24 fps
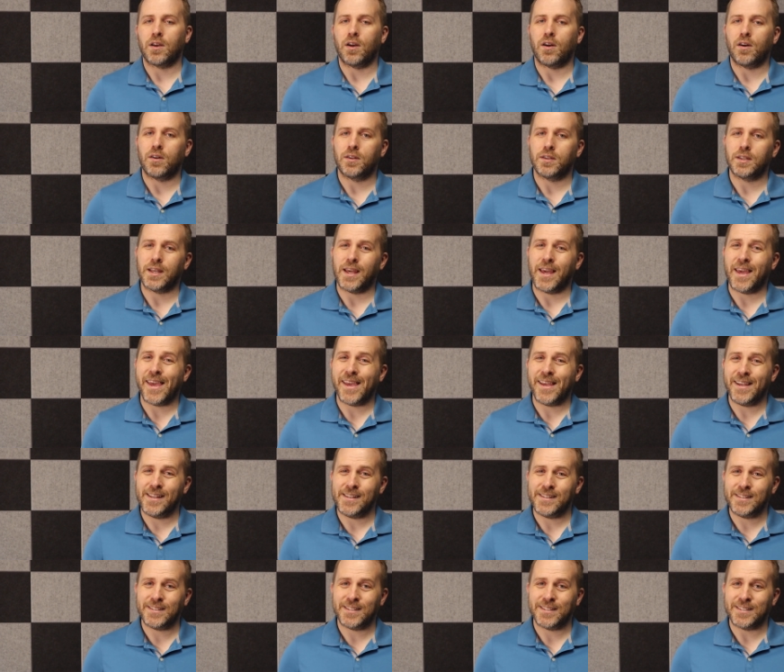called
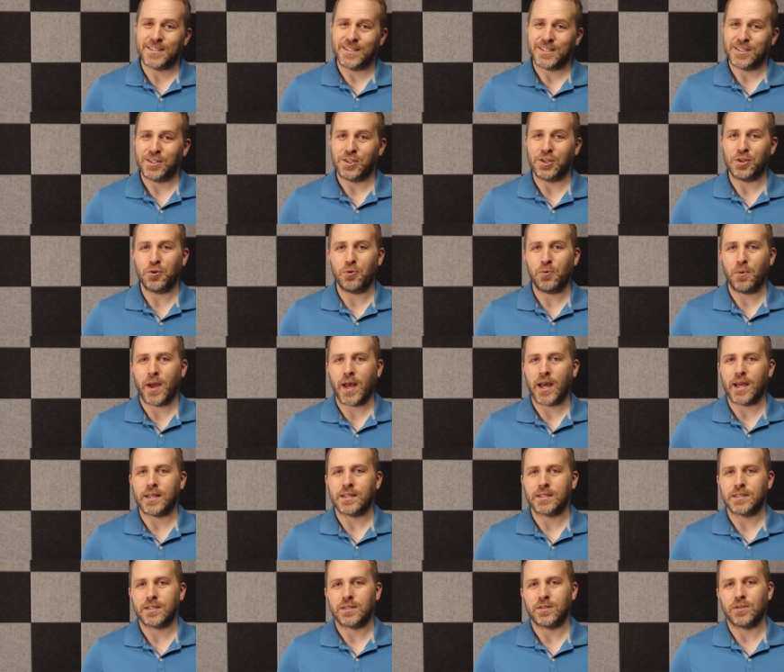
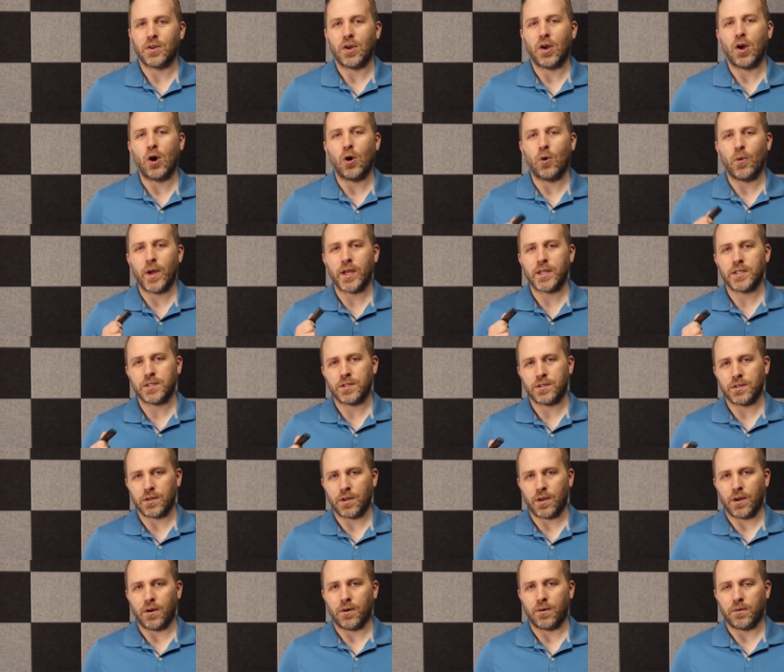EaseUS
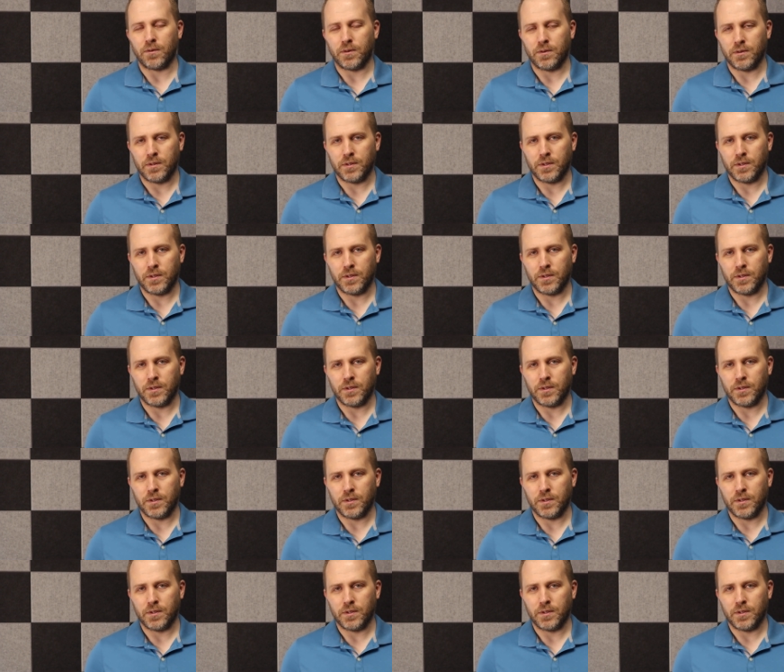OS2Go.